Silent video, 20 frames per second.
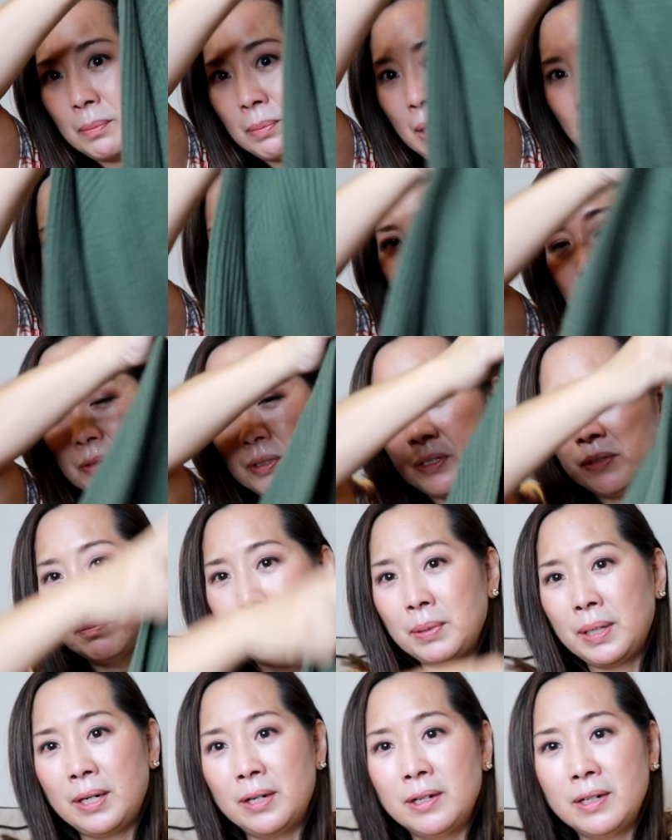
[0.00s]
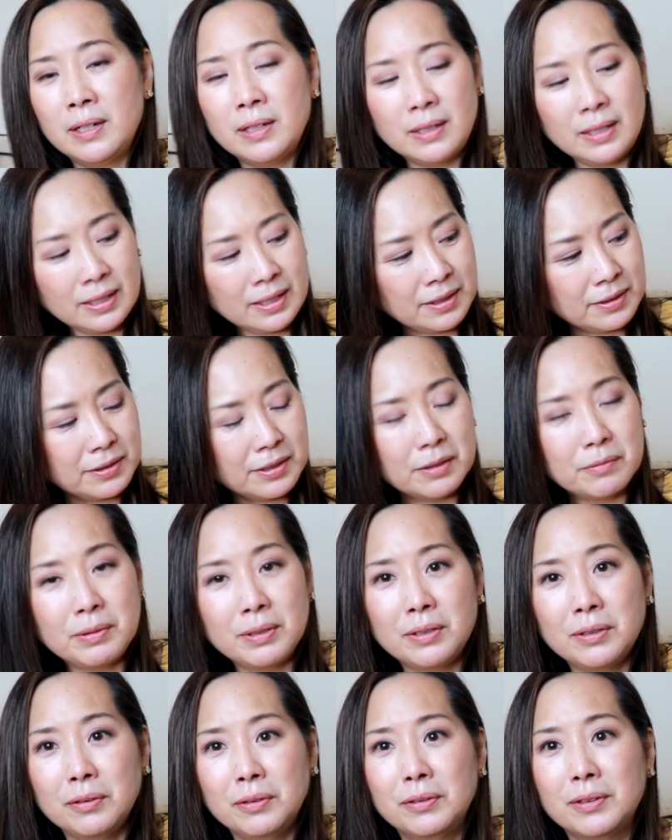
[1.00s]
probably wouldn't pair it, like I said,
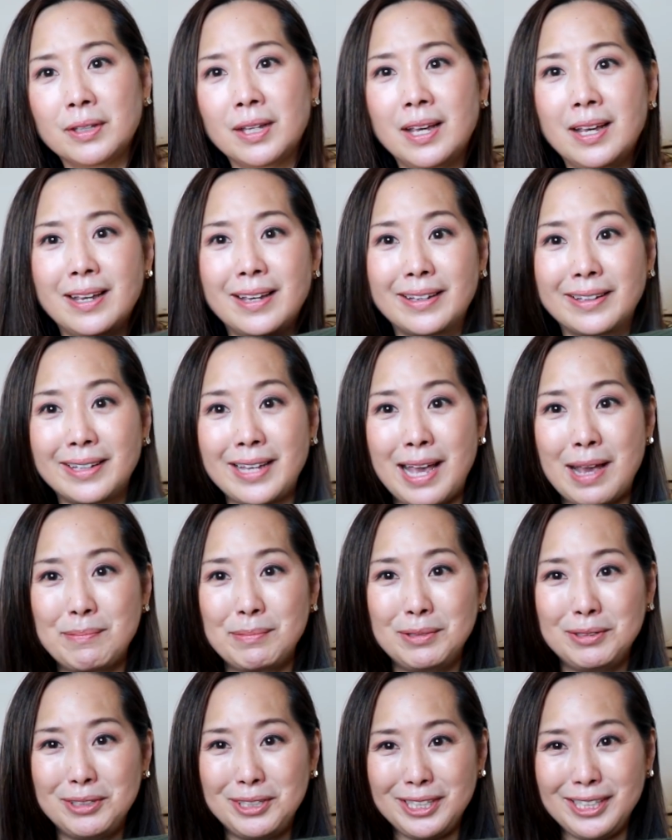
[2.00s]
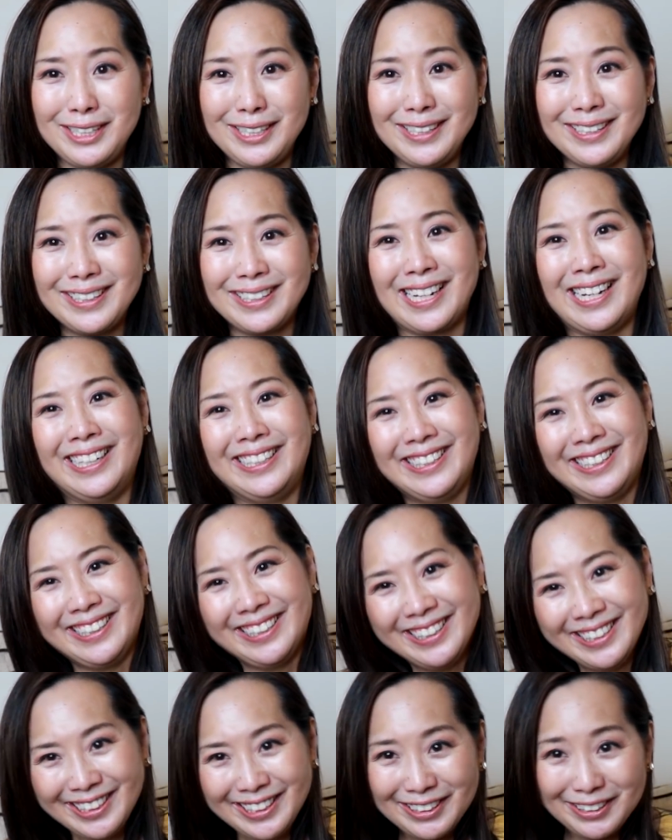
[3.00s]
with those camo jeans. It's
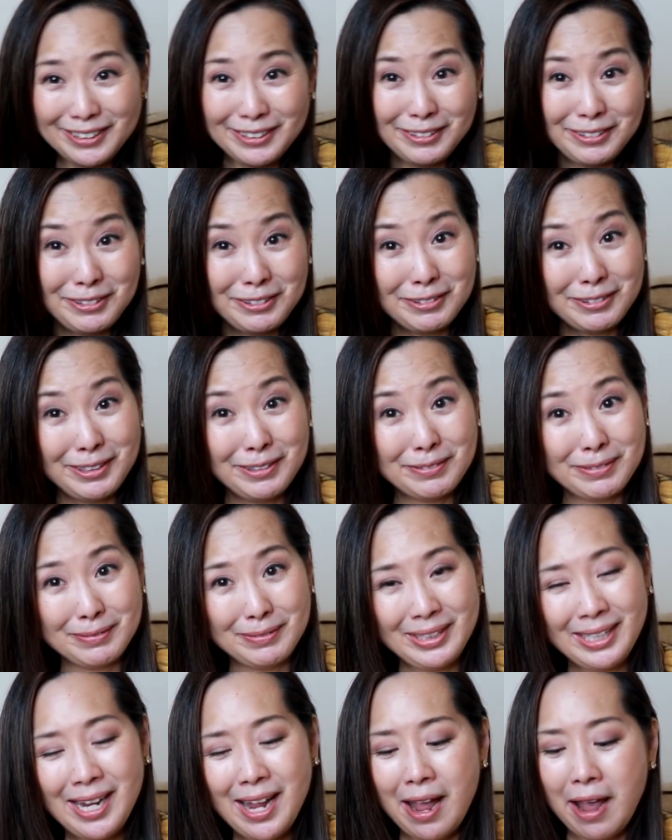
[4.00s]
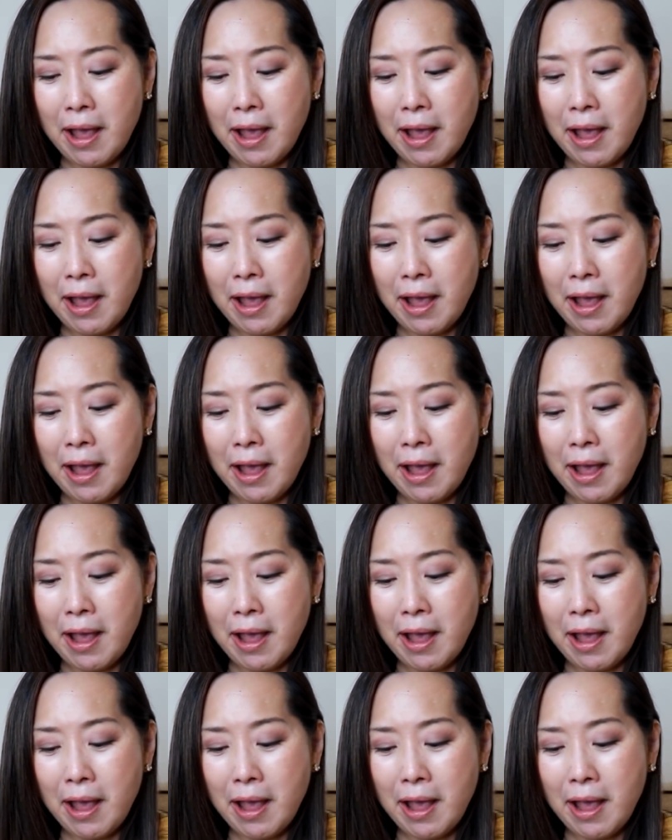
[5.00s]
a little too green for me.